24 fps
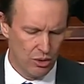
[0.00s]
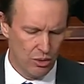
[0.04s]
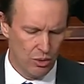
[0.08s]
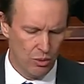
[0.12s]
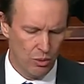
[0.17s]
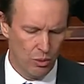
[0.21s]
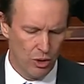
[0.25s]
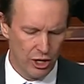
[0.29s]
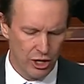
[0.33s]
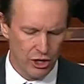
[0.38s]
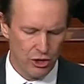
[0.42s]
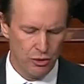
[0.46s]

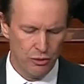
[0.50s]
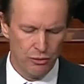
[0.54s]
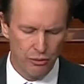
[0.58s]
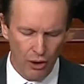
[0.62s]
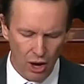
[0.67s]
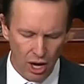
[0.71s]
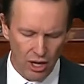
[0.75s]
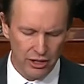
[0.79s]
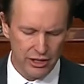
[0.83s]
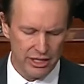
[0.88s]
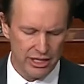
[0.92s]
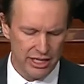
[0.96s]
what
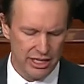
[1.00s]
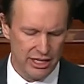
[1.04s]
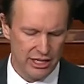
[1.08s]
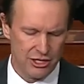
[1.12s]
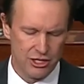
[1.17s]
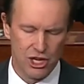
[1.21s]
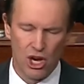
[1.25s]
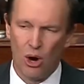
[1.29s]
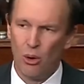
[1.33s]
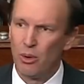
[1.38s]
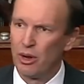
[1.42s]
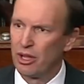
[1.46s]
Uvalde is
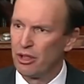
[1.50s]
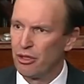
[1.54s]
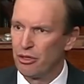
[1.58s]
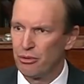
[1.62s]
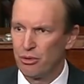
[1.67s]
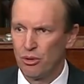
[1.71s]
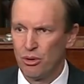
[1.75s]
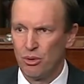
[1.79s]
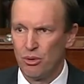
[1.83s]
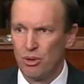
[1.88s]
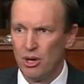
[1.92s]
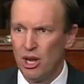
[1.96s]
going
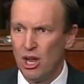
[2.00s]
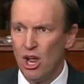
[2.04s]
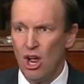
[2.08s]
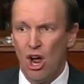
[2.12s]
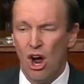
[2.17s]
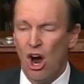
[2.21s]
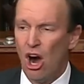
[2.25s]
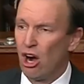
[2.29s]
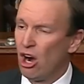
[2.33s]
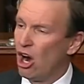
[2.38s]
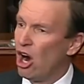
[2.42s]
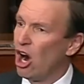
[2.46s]
through?
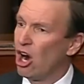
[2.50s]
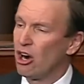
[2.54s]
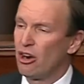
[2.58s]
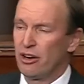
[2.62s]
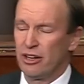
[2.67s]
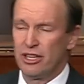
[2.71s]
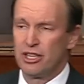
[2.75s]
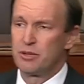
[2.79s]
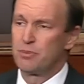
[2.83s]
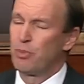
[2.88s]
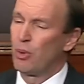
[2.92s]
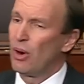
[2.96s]
Our heart
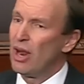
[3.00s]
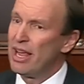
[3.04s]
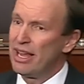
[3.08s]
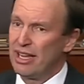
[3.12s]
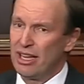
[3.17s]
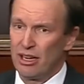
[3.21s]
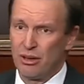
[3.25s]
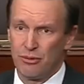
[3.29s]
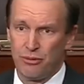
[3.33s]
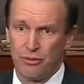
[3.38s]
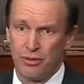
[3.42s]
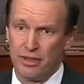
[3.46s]
is
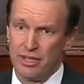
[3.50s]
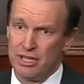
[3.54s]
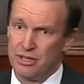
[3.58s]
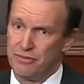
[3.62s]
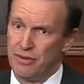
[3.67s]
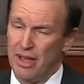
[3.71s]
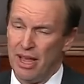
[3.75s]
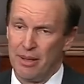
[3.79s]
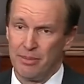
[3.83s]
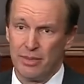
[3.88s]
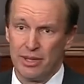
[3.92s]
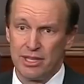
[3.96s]
breaking for these
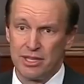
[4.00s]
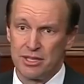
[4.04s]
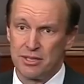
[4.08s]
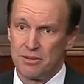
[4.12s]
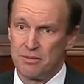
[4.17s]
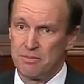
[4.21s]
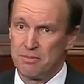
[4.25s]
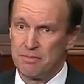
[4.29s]
families.